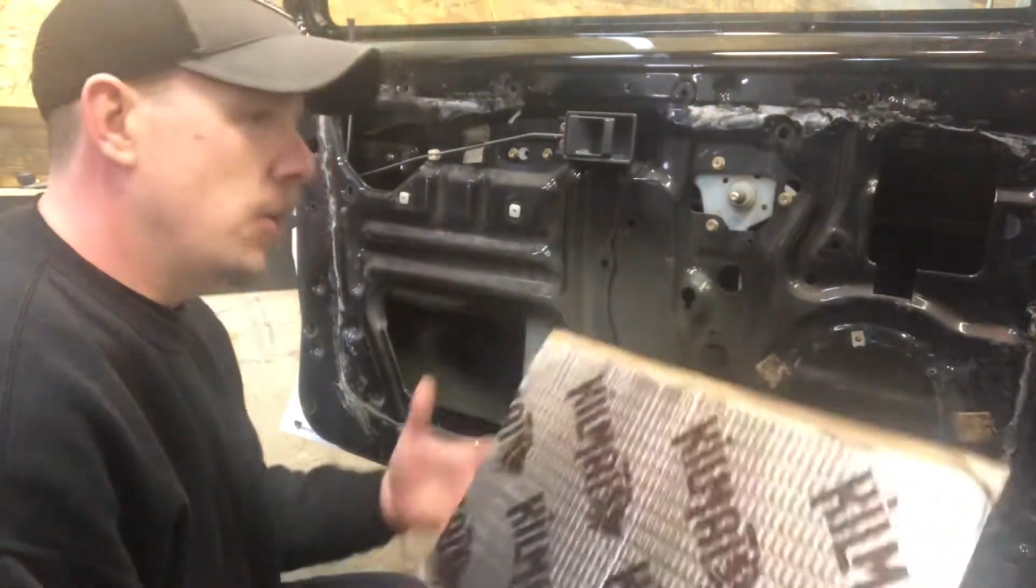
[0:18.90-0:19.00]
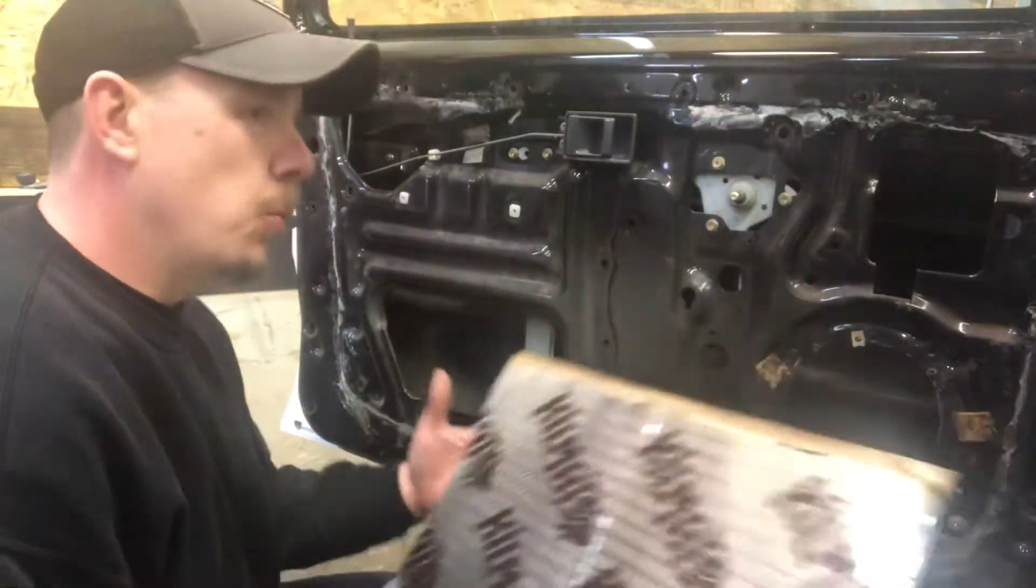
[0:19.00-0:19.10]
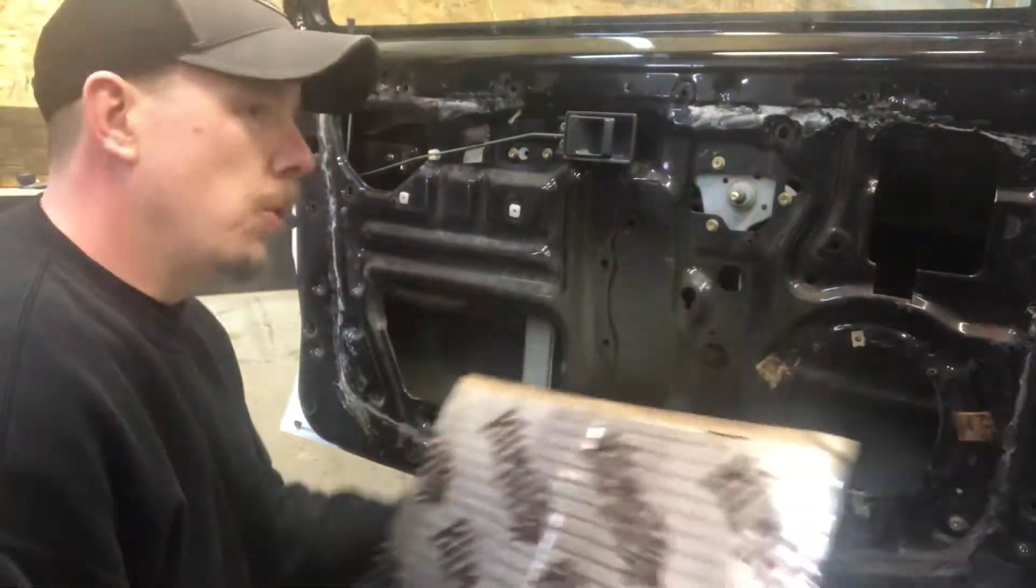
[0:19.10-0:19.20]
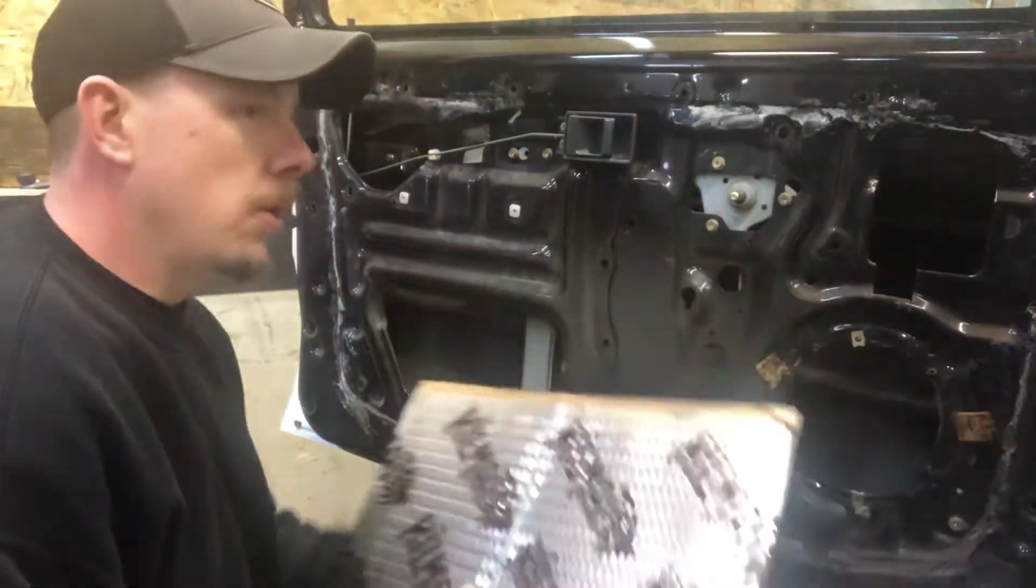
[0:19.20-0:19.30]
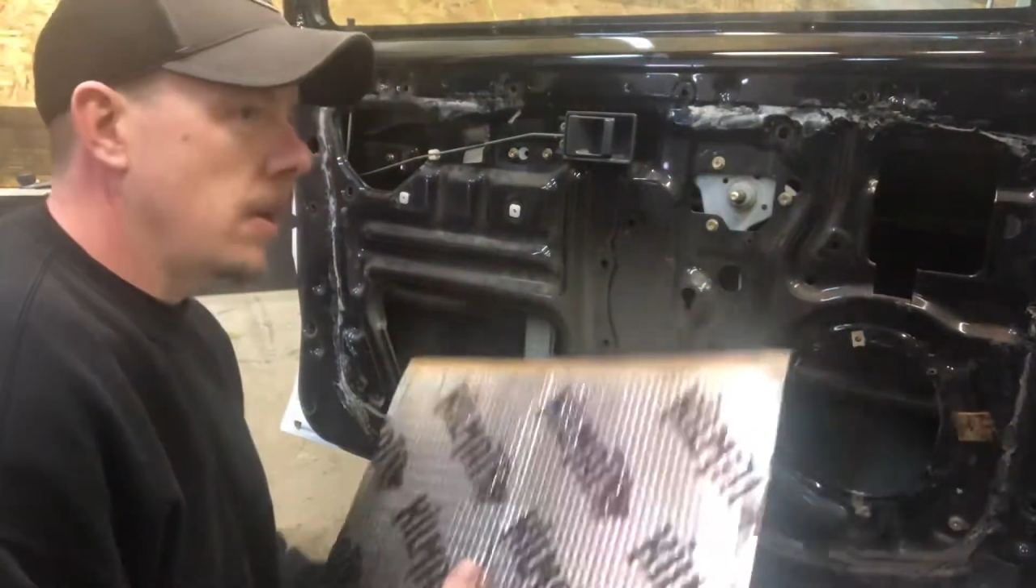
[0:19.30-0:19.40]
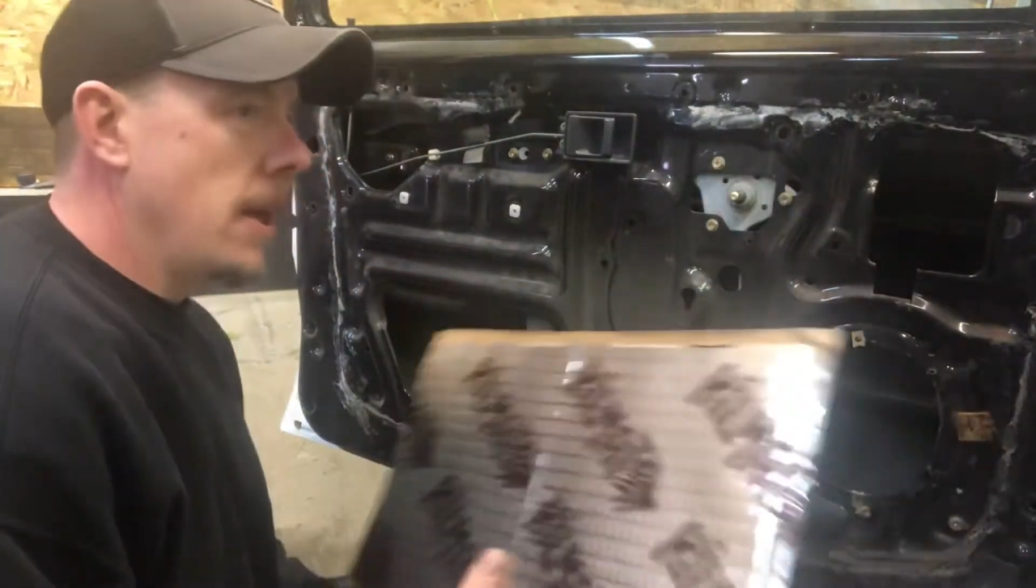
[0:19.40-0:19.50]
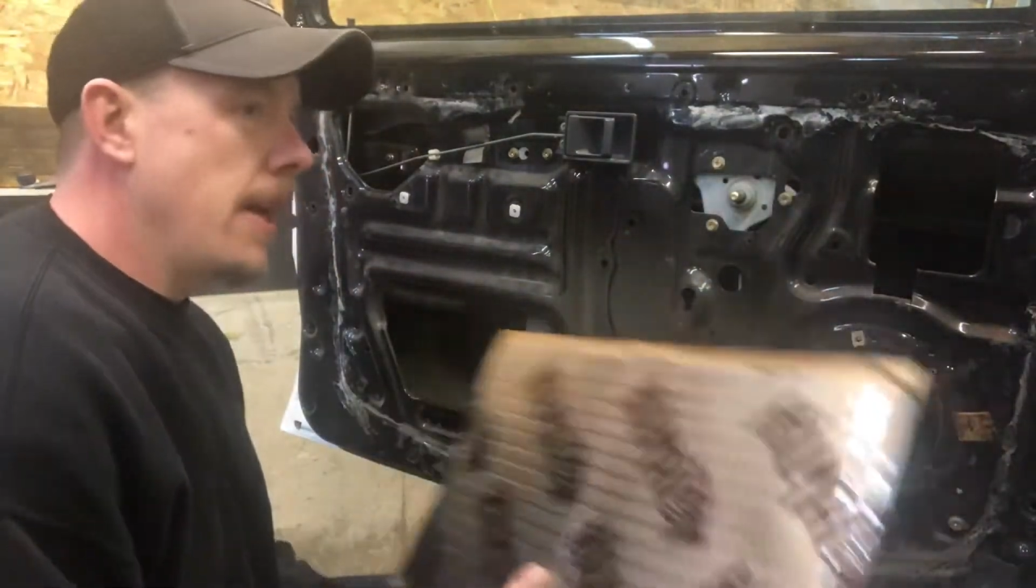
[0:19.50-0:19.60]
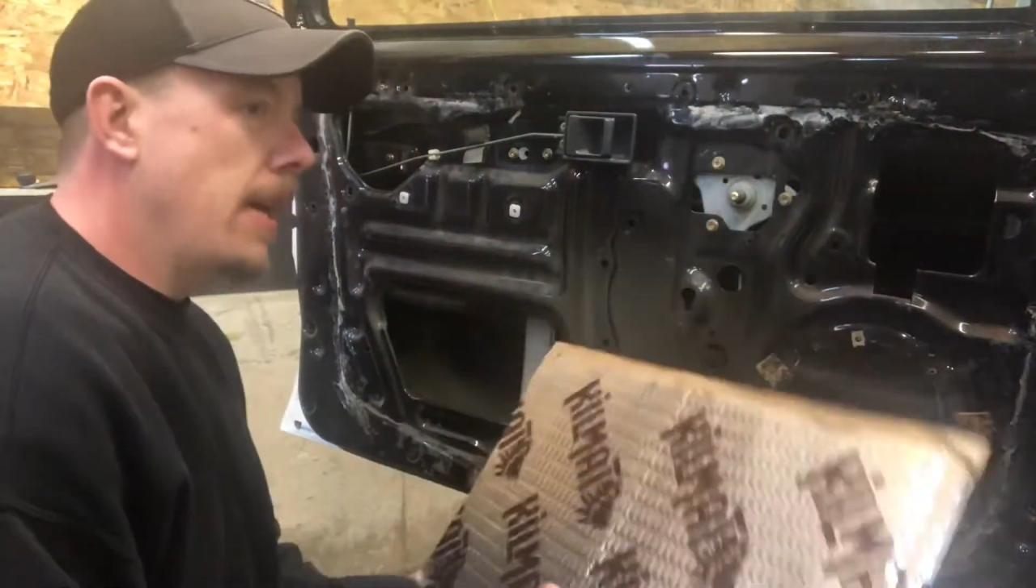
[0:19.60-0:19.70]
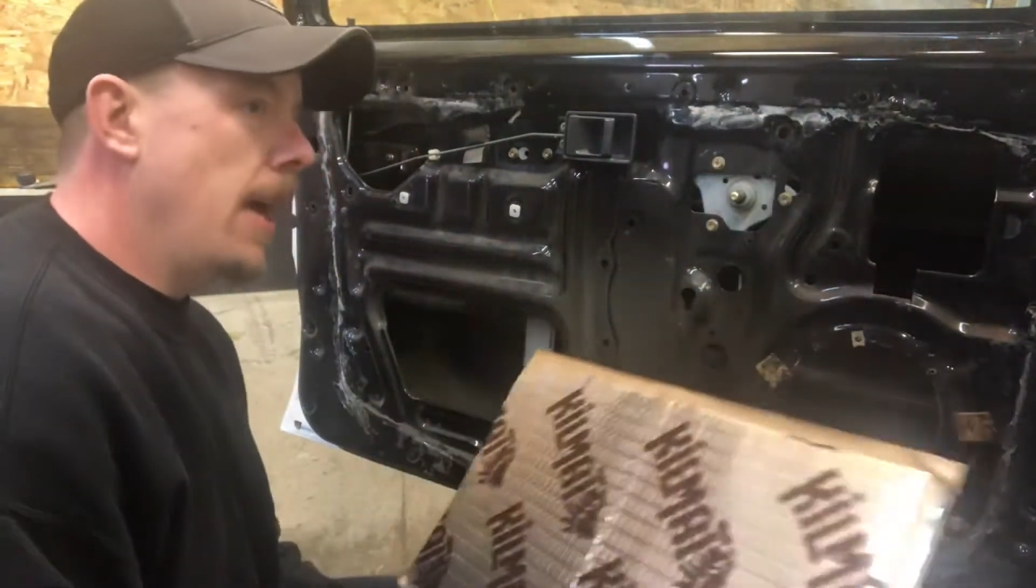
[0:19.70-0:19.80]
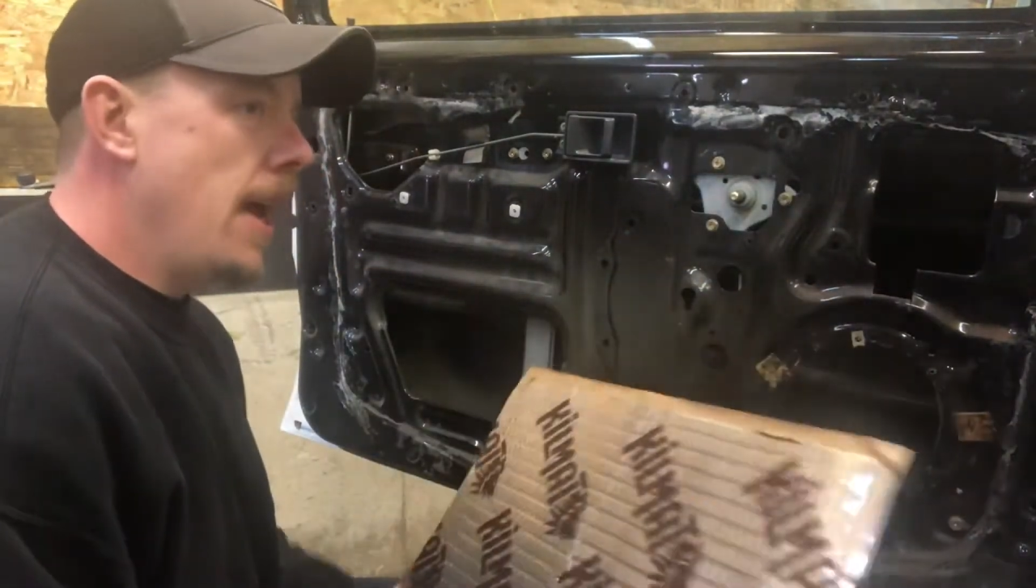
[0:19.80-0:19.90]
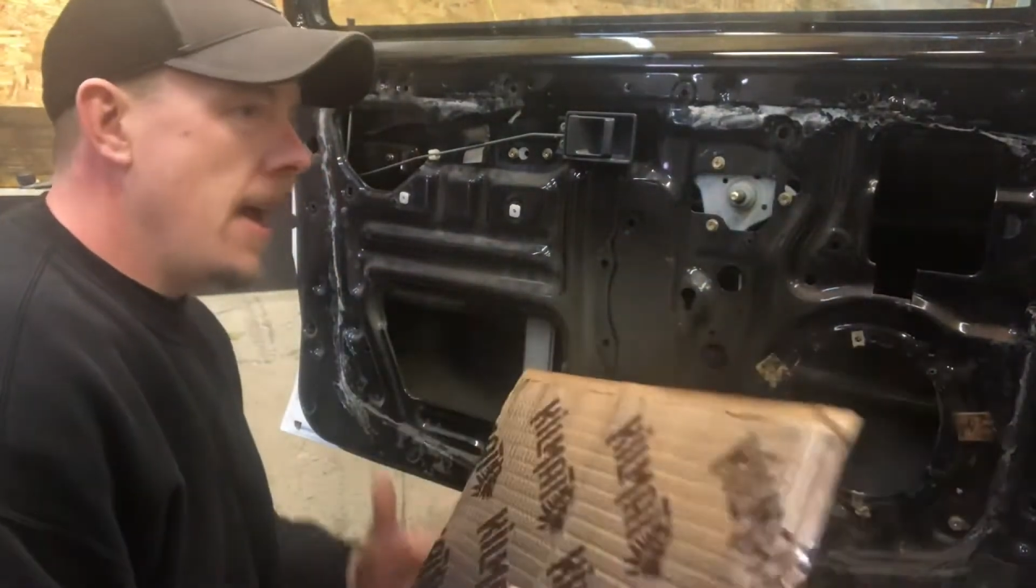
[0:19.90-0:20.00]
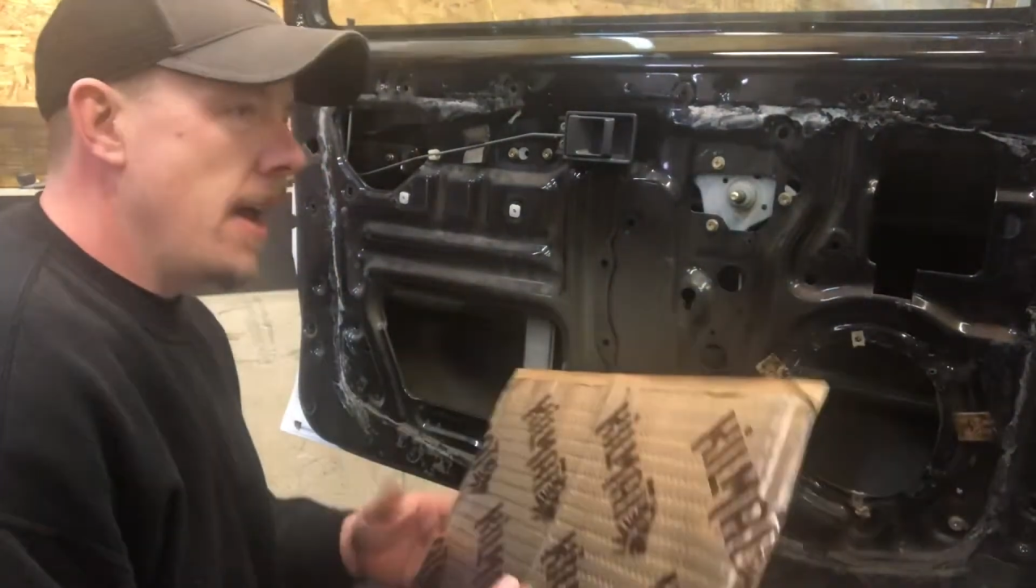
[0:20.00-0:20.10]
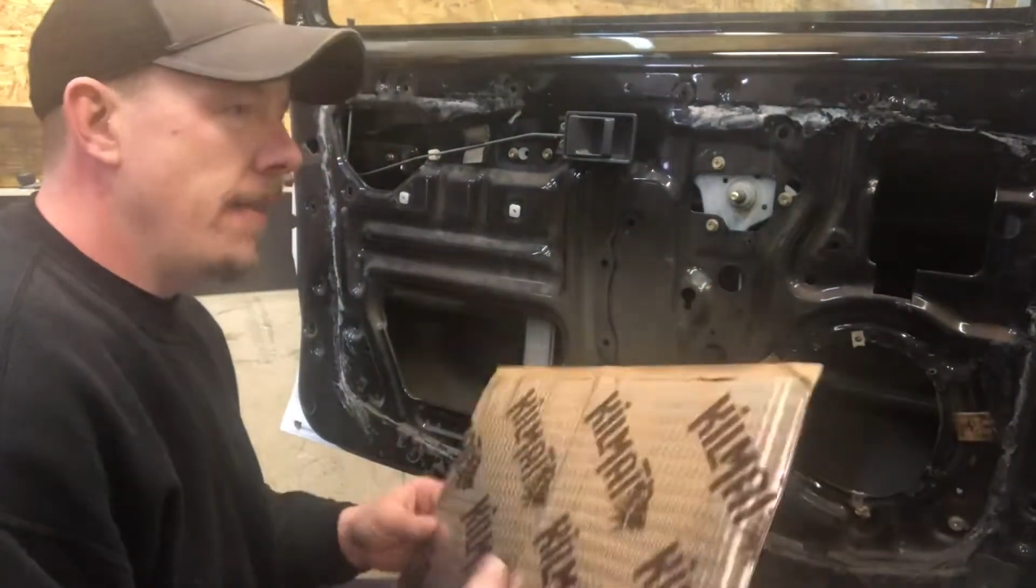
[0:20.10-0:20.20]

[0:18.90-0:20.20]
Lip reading: work like, I